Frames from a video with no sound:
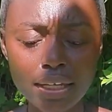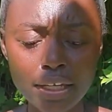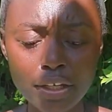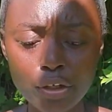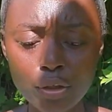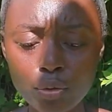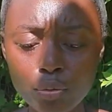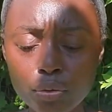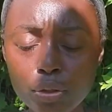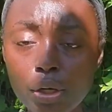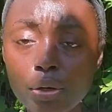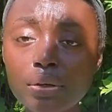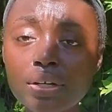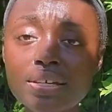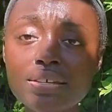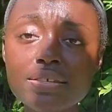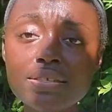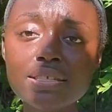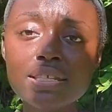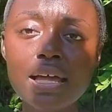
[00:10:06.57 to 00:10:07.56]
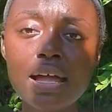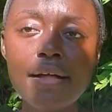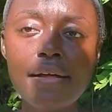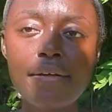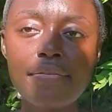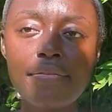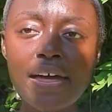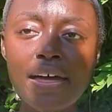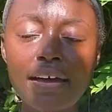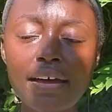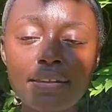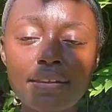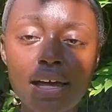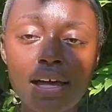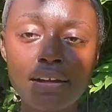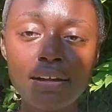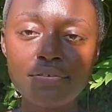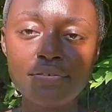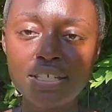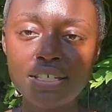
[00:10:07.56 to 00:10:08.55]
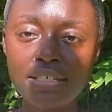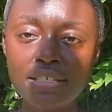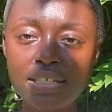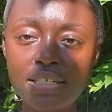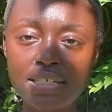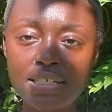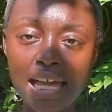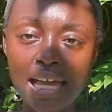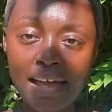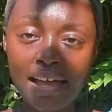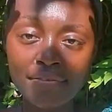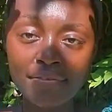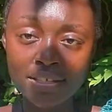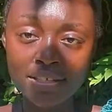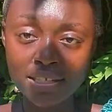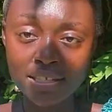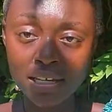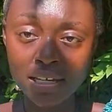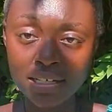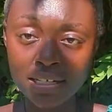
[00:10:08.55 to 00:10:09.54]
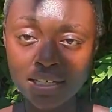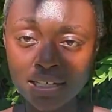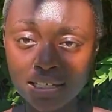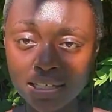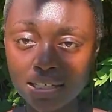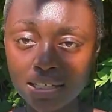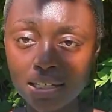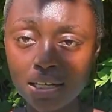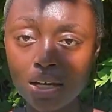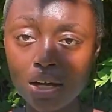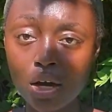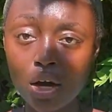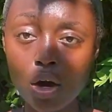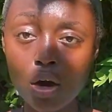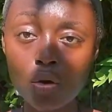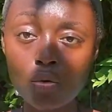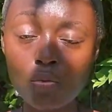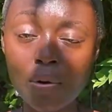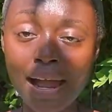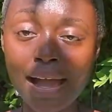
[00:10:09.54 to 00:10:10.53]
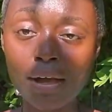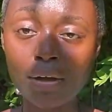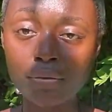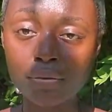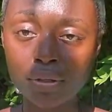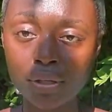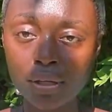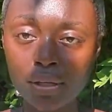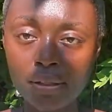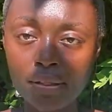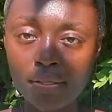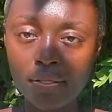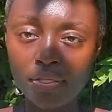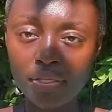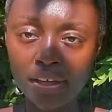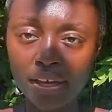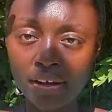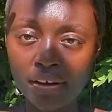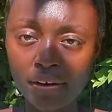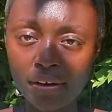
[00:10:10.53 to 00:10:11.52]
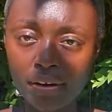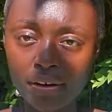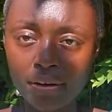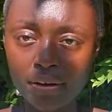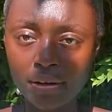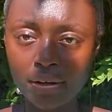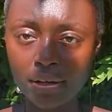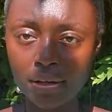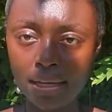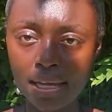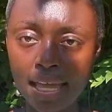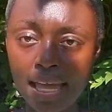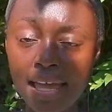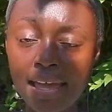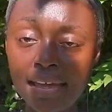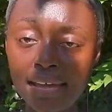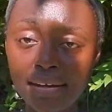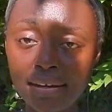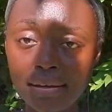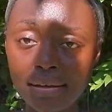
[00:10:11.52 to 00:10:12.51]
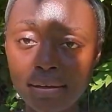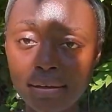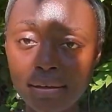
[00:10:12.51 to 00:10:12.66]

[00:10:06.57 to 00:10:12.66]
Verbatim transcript: And you'll notice that a lot of deities have the sun disk around their head.